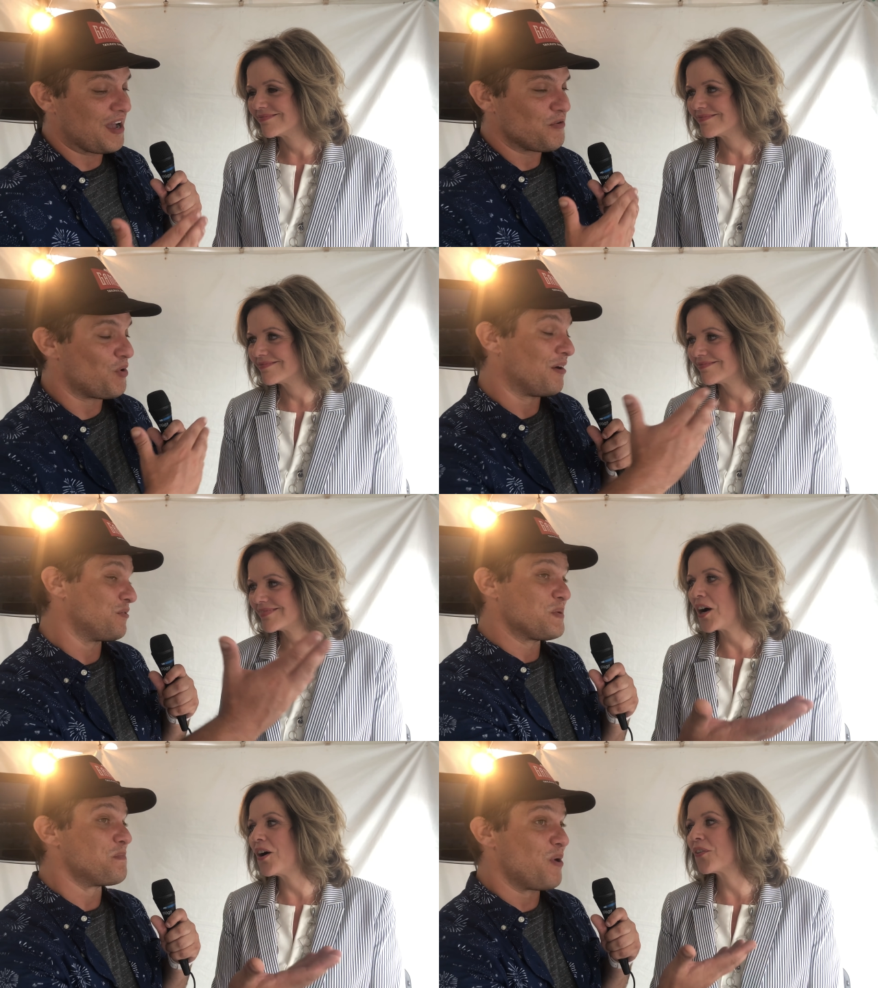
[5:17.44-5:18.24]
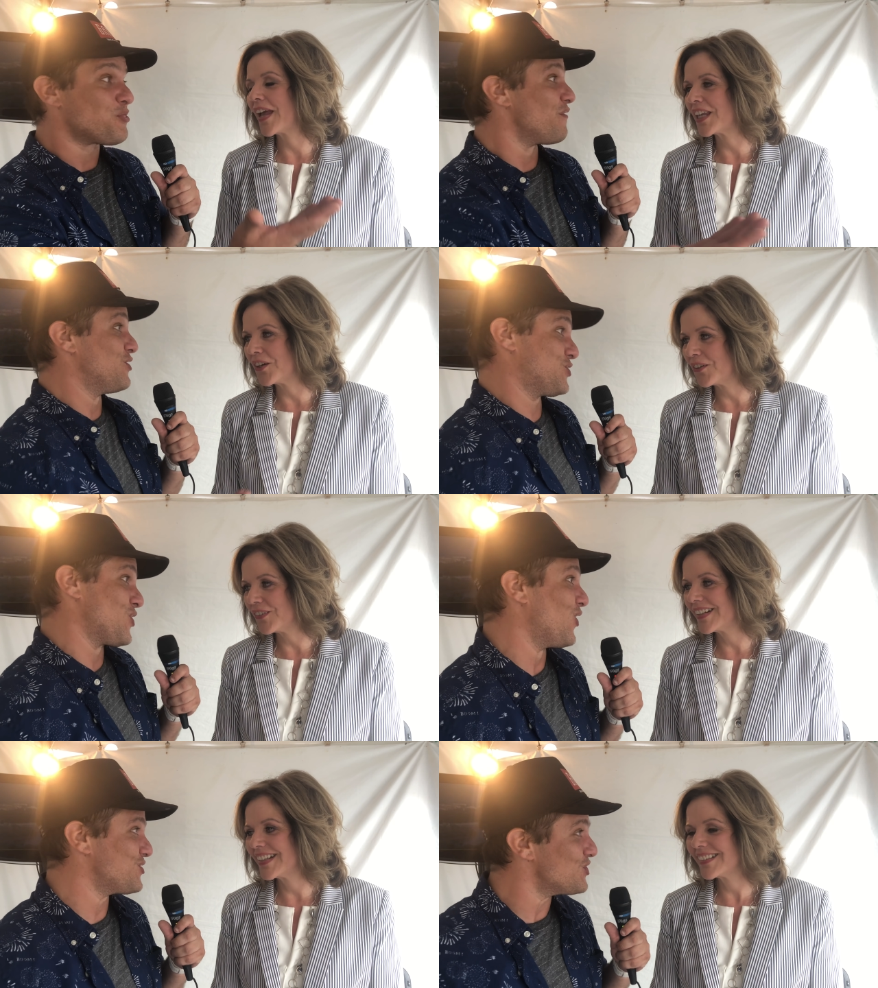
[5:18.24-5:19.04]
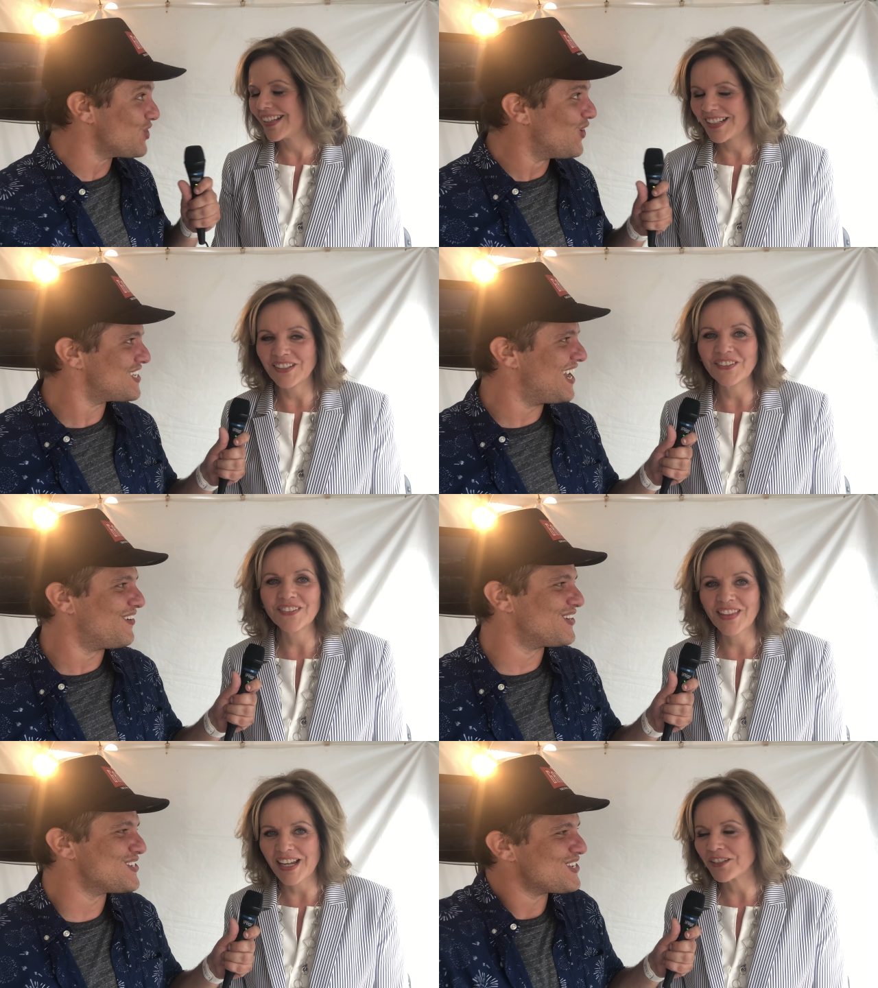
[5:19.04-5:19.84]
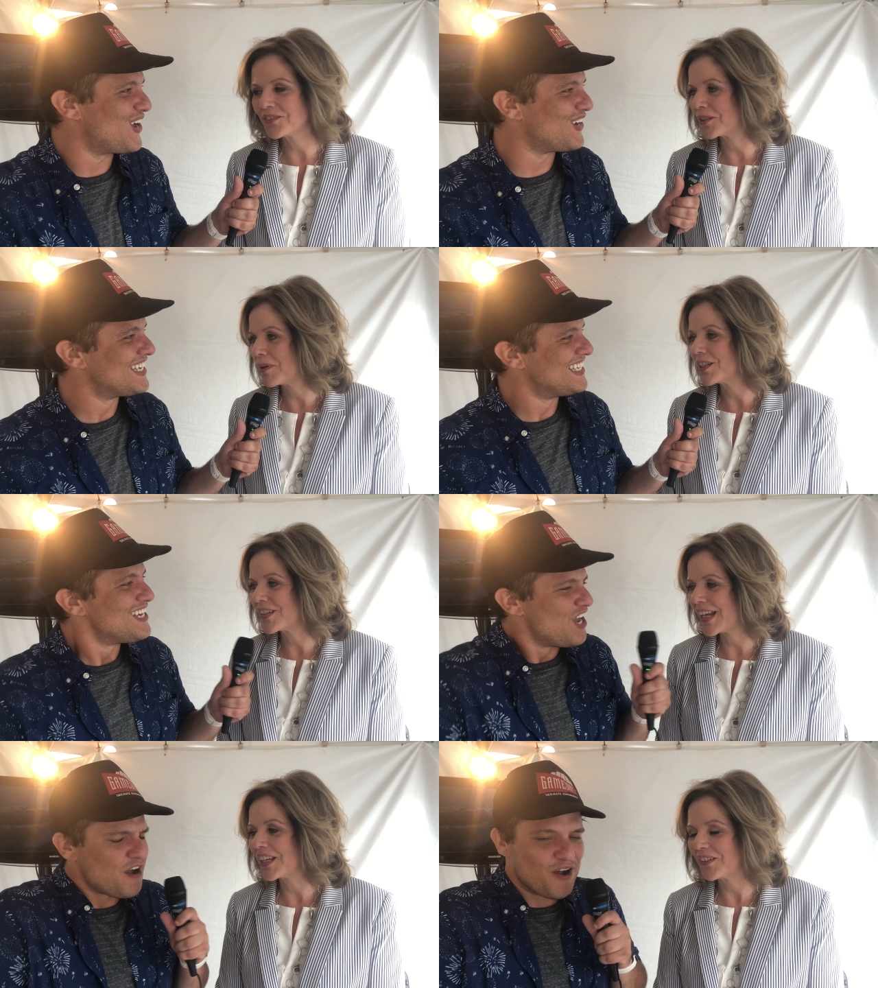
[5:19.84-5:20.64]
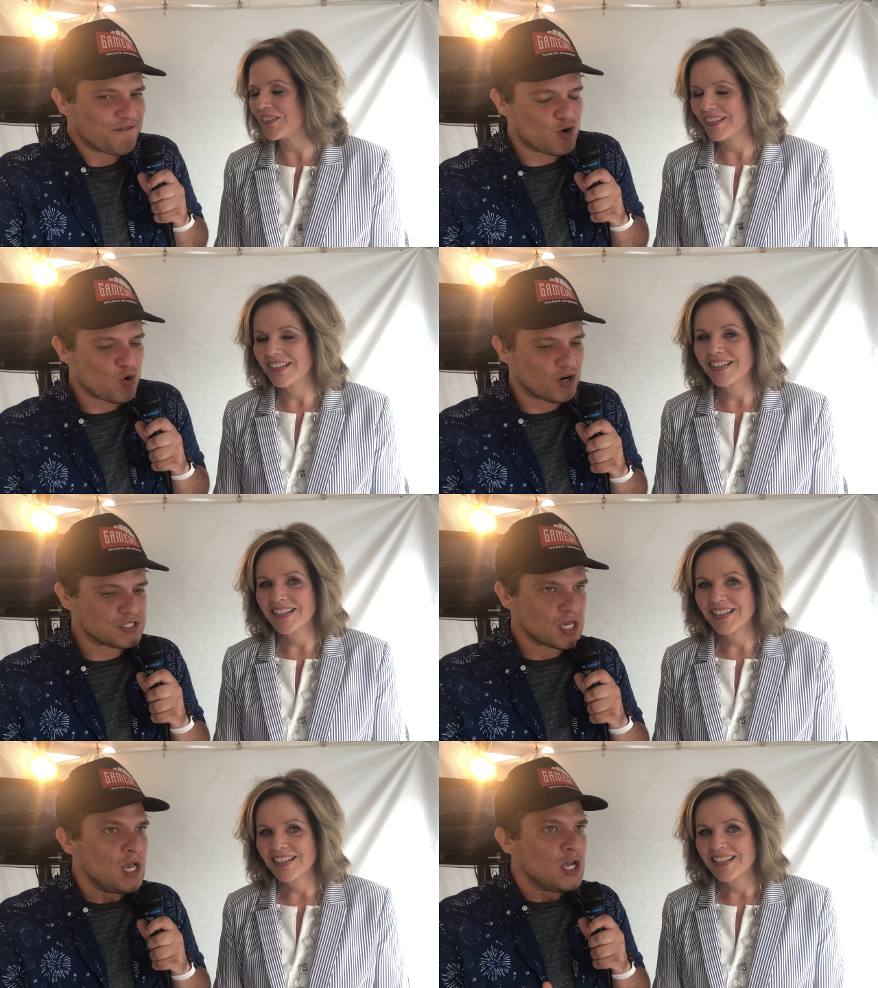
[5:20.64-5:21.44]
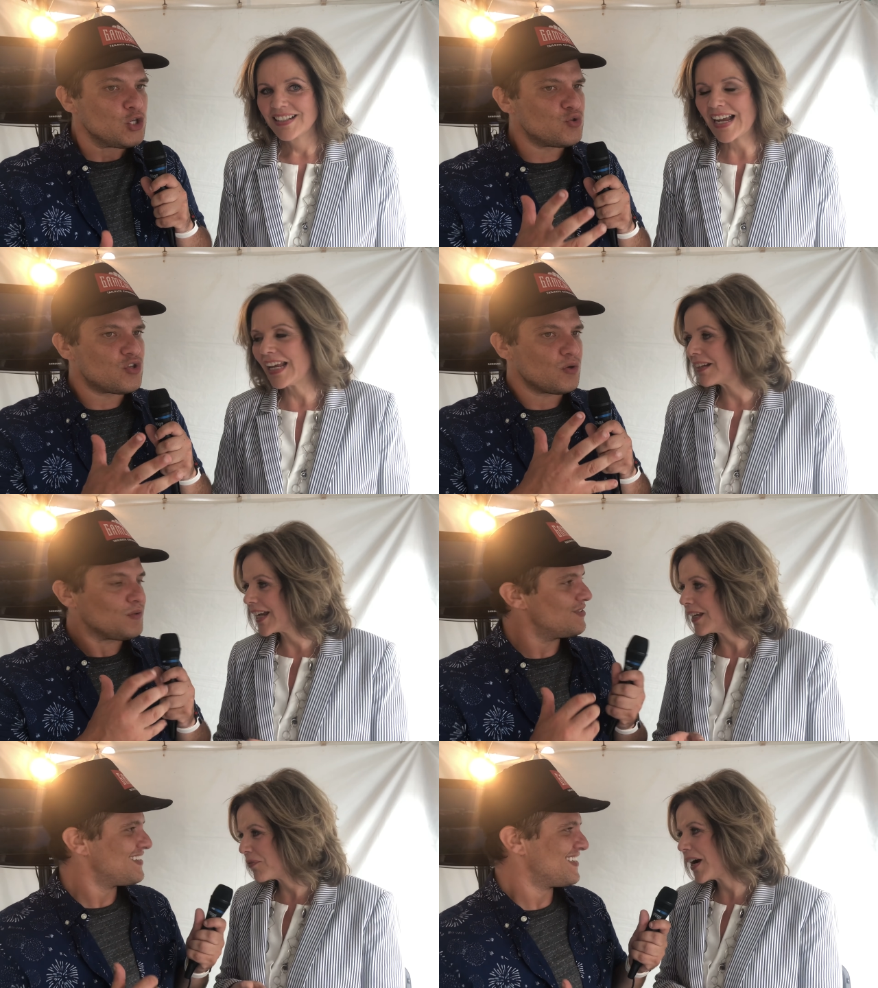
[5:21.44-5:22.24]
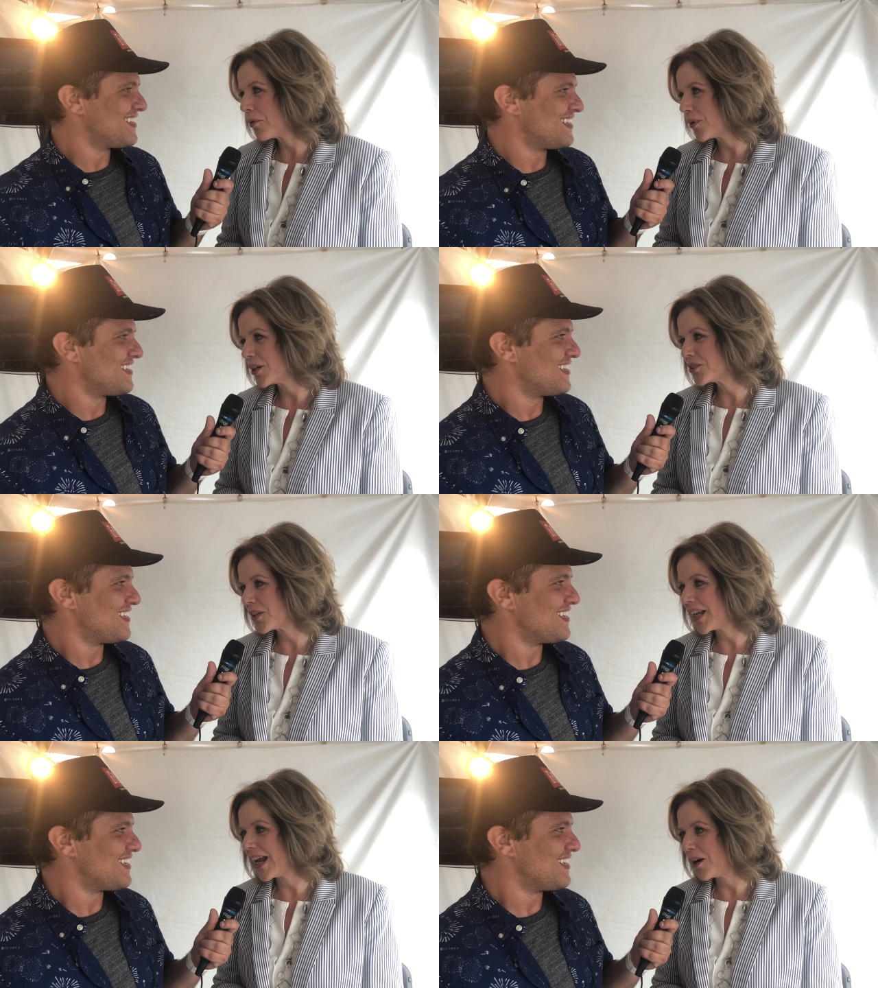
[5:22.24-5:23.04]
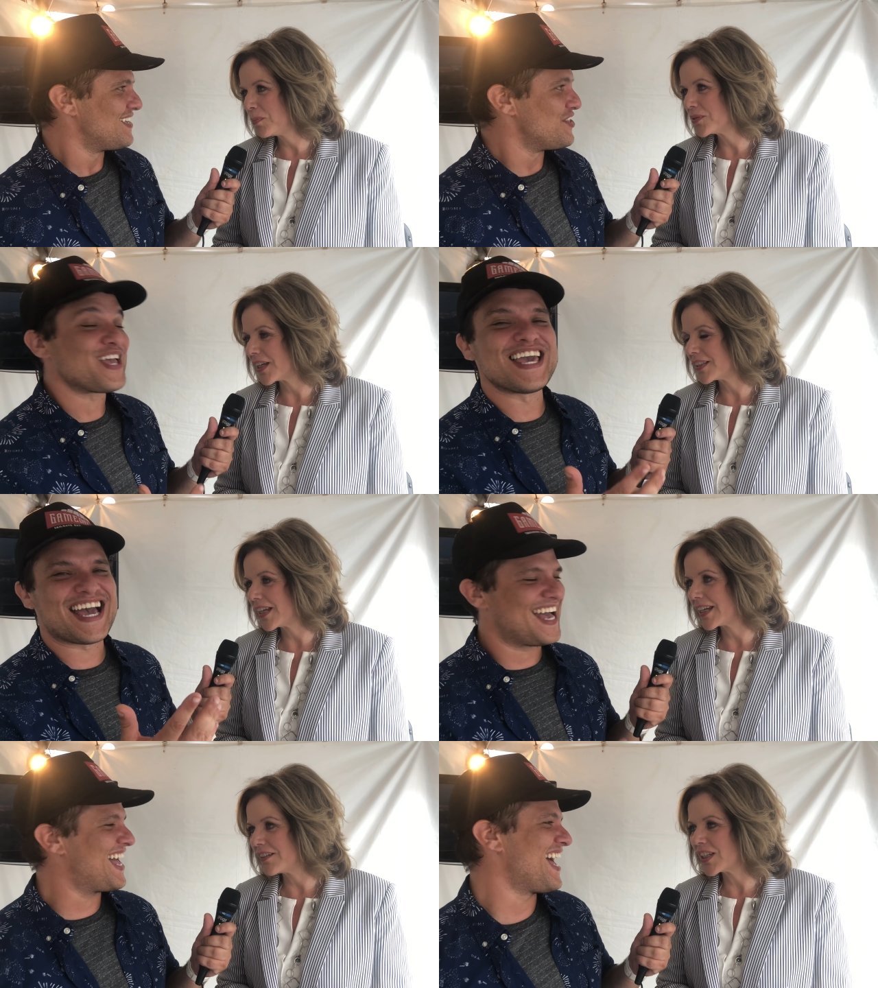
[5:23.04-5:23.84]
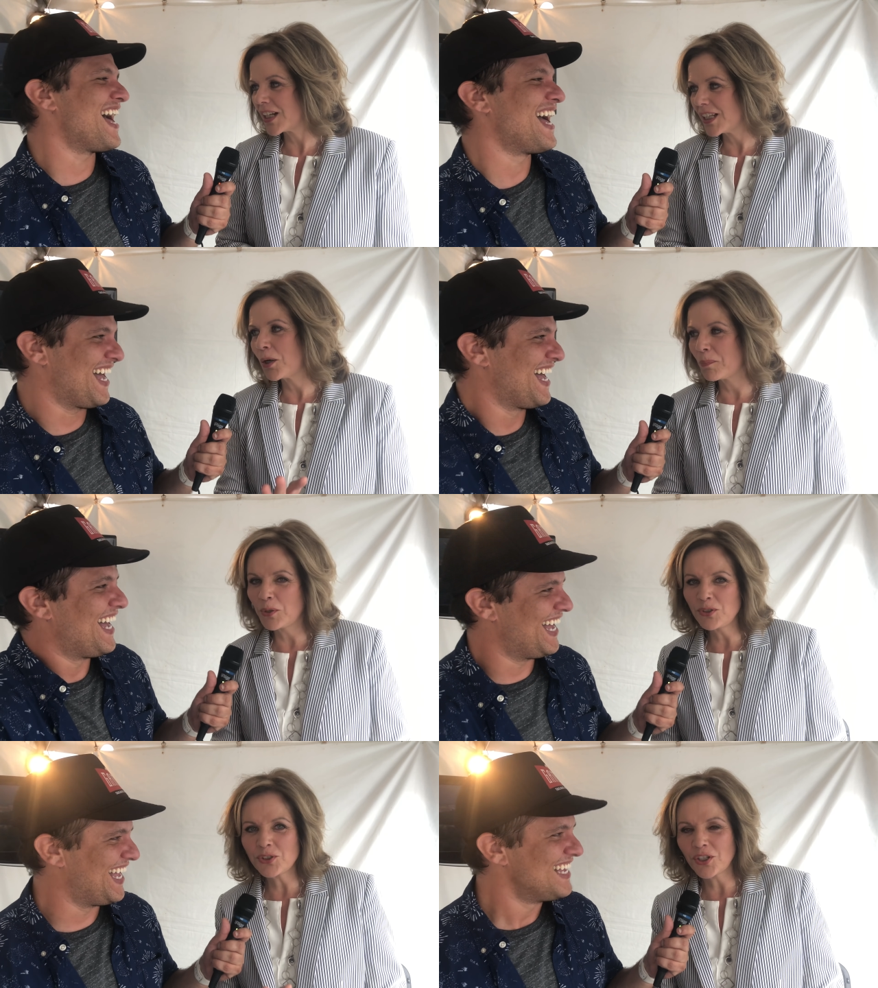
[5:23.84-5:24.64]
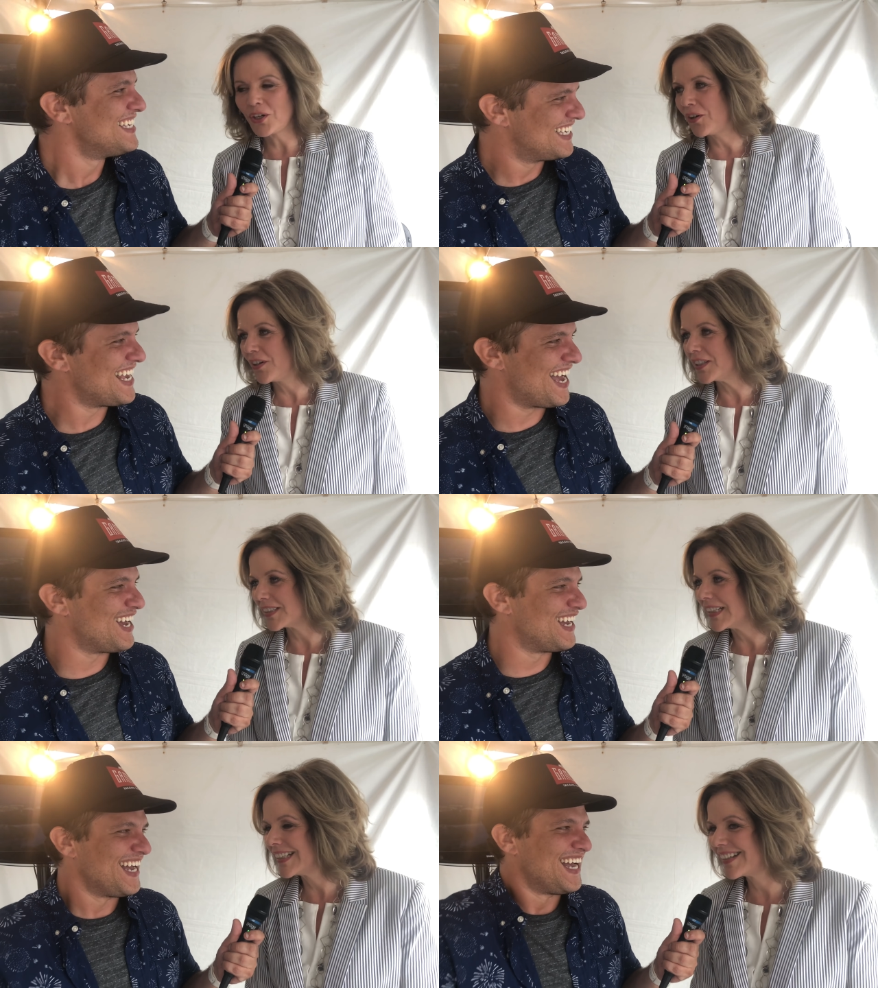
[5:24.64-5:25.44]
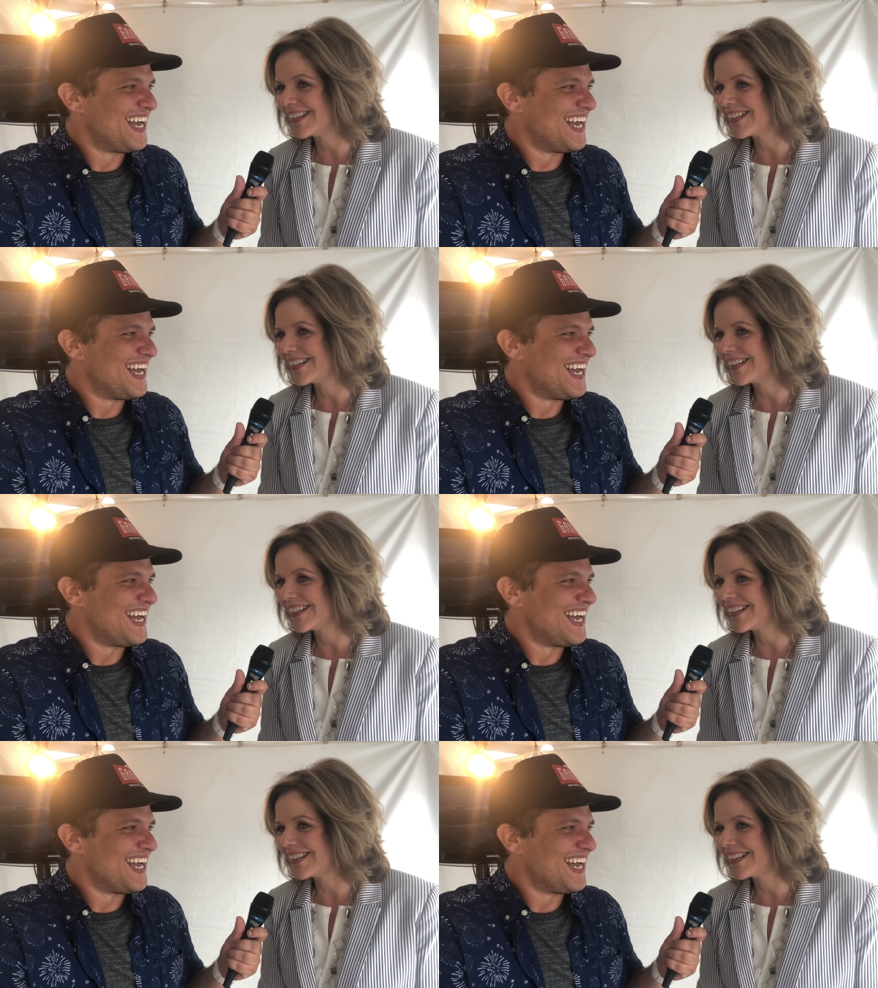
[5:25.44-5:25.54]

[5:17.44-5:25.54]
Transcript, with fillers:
Speaker 1: I, well, oh, both of your songs are showstoppers.
Speaker 2: You. Thank so. you so much. Thank you. Of course, you I do. Get, I get fireworks, so that helps. Yeah. that gives it a little boost, you know. Yeah. It's a